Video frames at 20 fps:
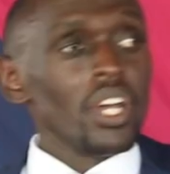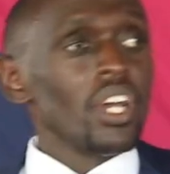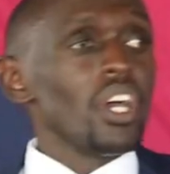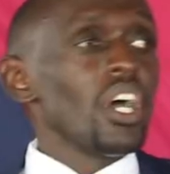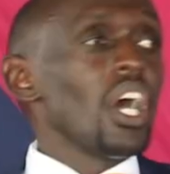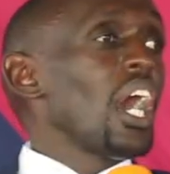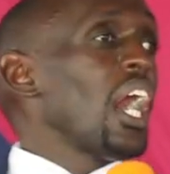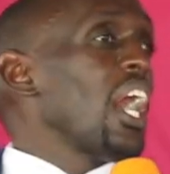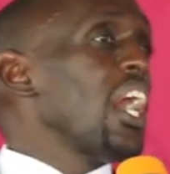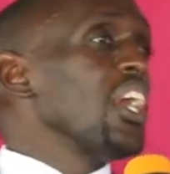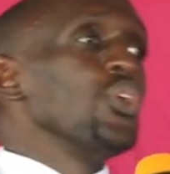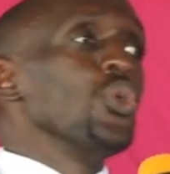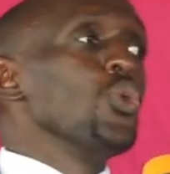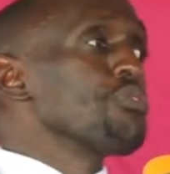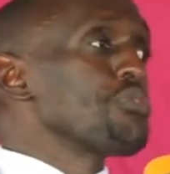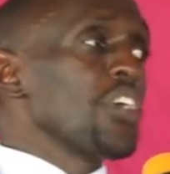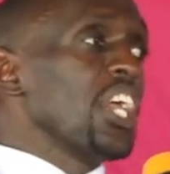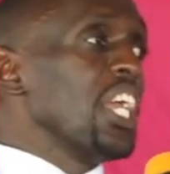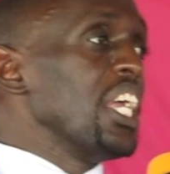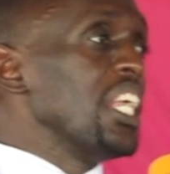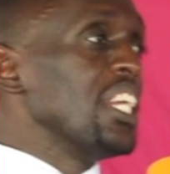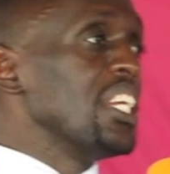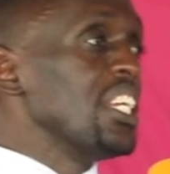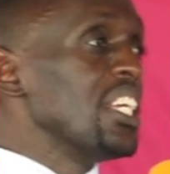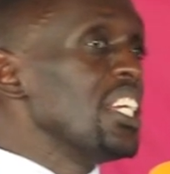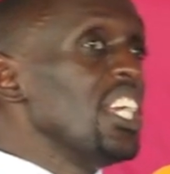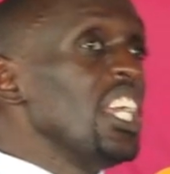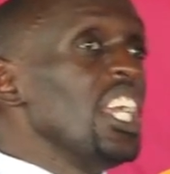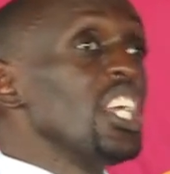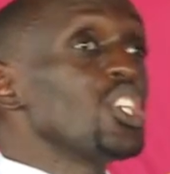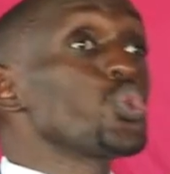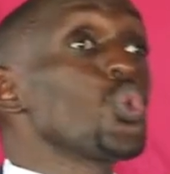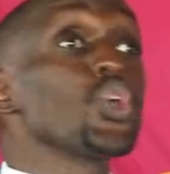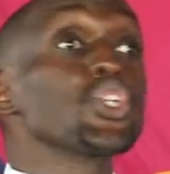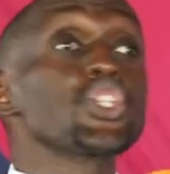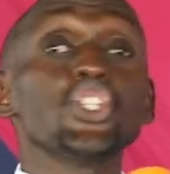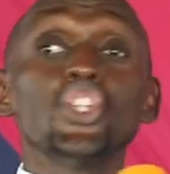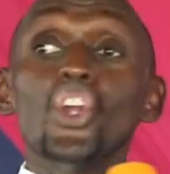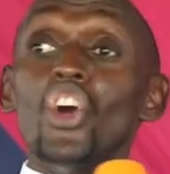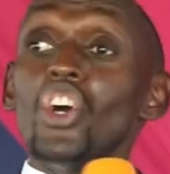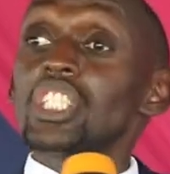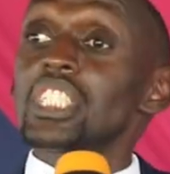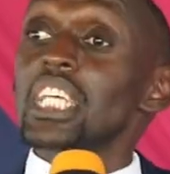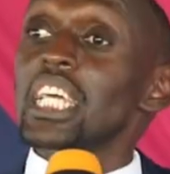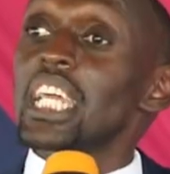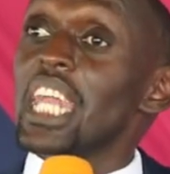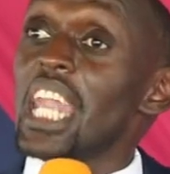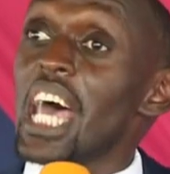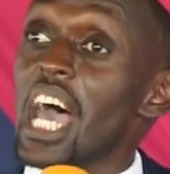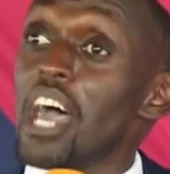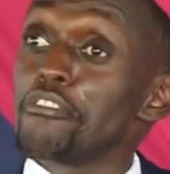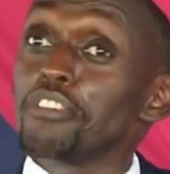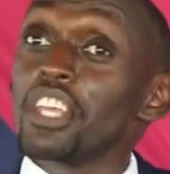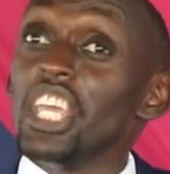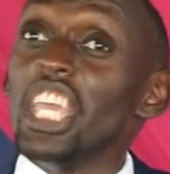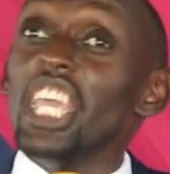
Ah, you failed. It was not enough.